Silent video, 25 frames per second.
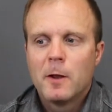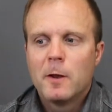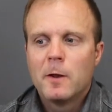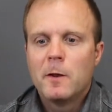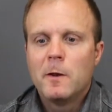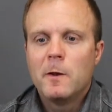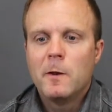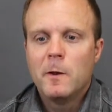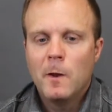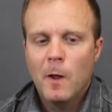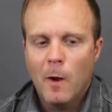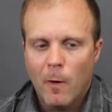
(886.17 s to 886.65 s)

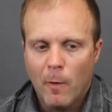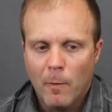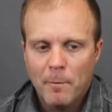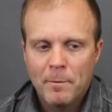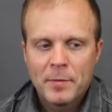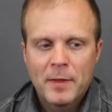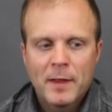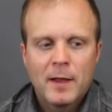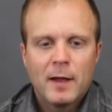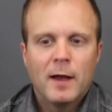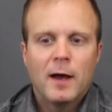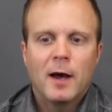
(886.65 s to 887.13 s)
No,
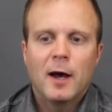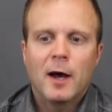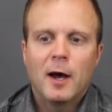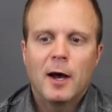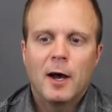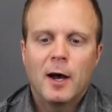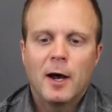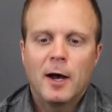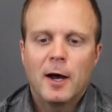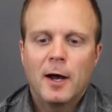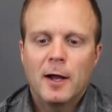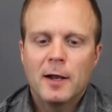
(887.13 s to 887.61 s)

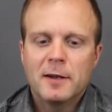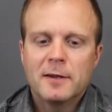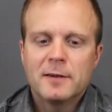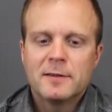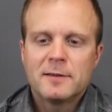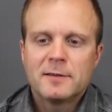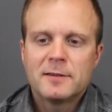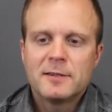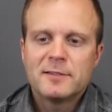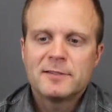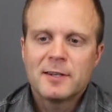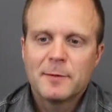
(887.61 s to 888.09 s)
to
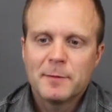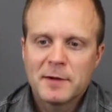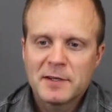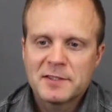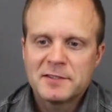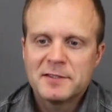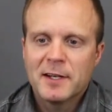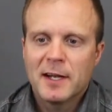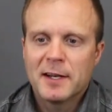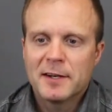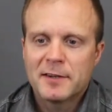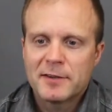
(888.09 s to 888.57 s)
some
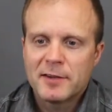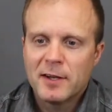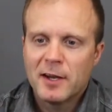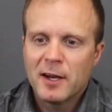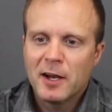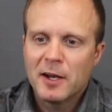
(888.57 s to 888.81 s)
extent.